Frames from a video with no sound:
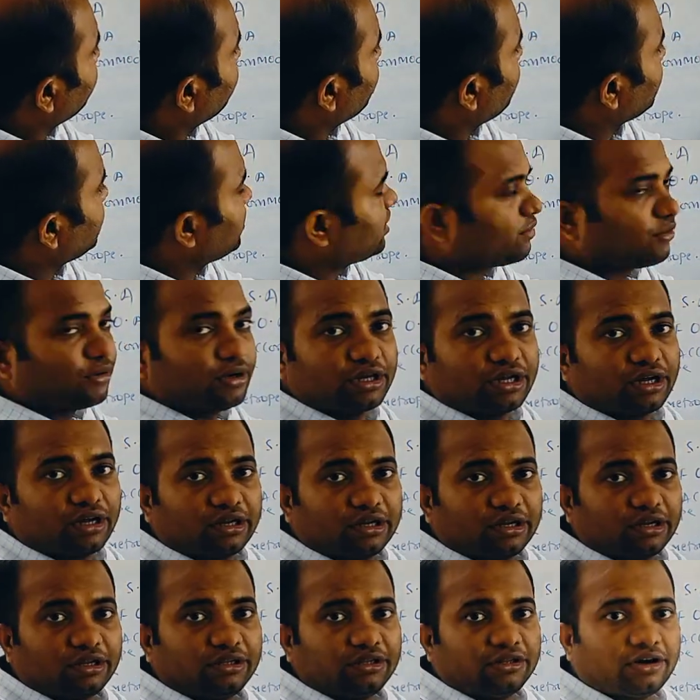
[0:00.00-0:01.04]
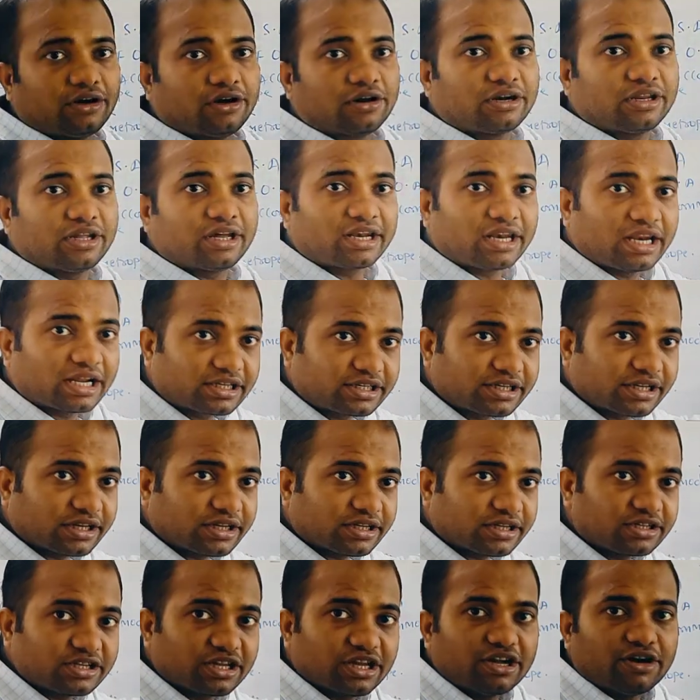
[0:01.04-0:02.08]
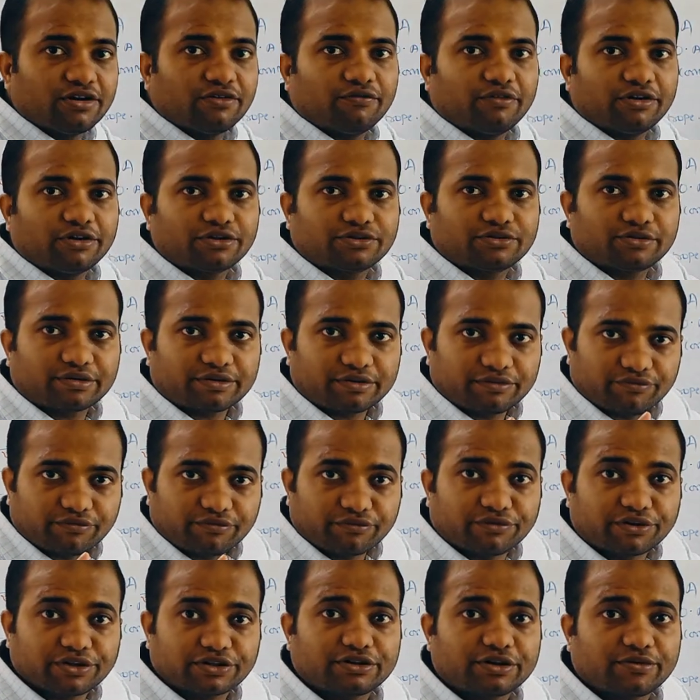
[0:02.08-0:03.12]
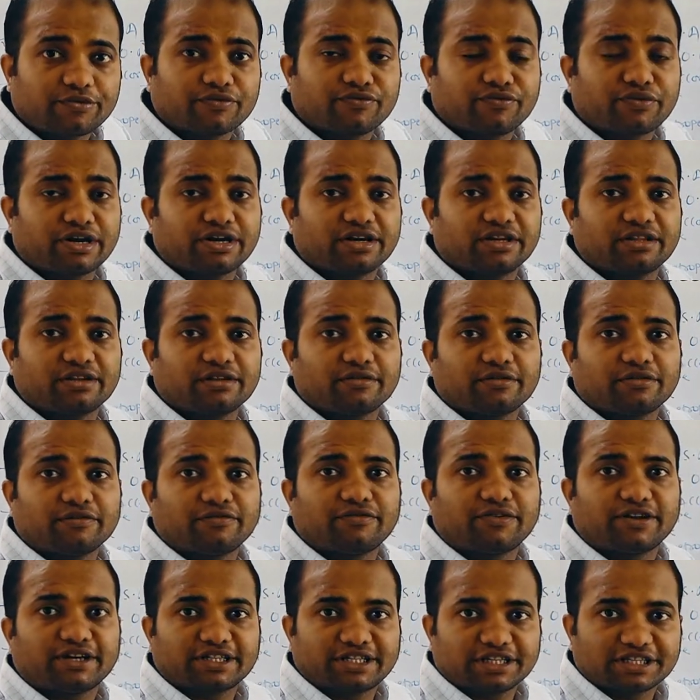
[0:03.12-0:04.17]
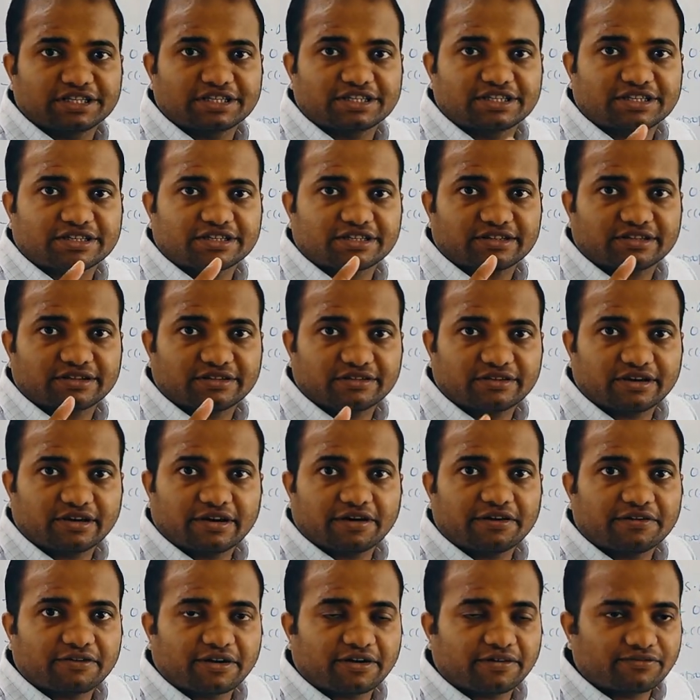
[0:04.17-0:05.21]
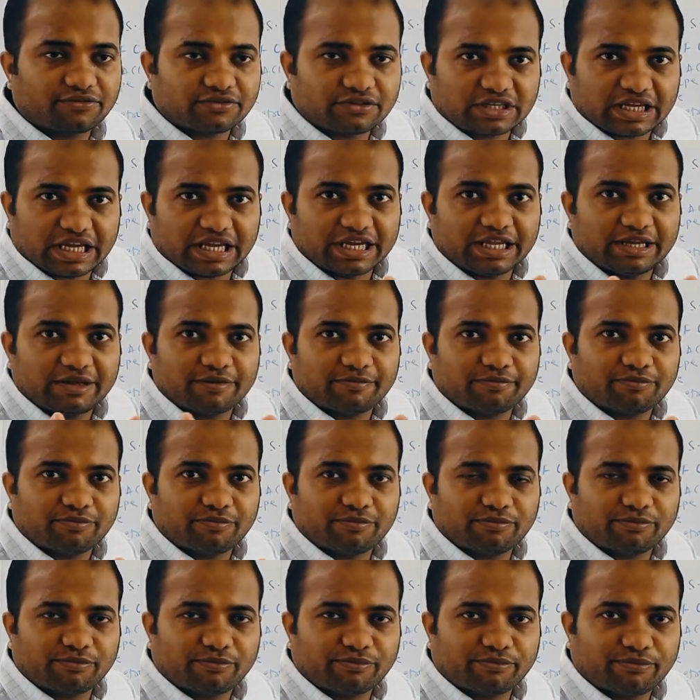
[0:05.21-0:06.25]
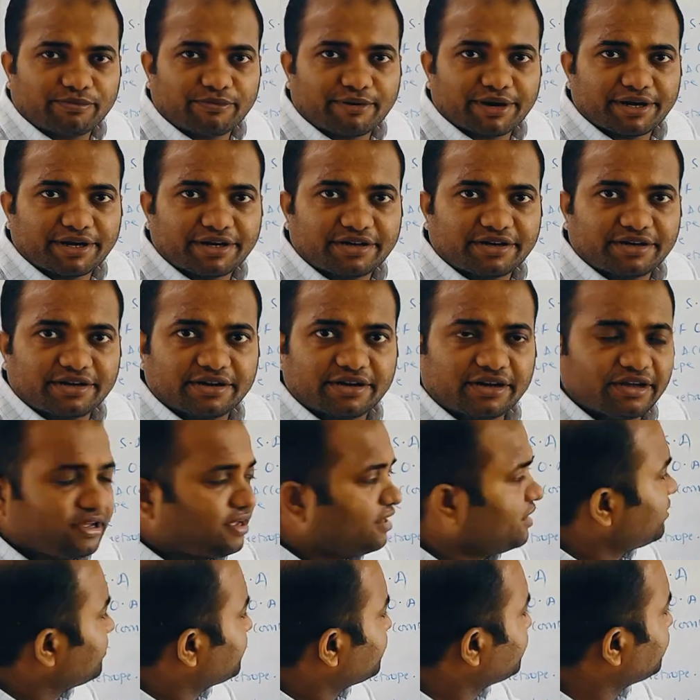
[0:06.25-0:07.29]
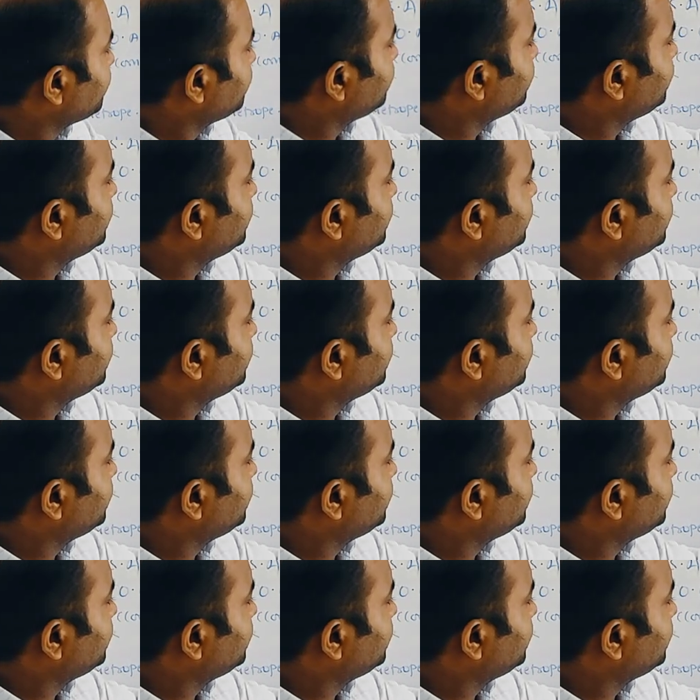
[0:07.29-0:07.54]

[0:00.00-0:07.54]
what I told in the earlier lecture is once you have to find the Vergence of any point, so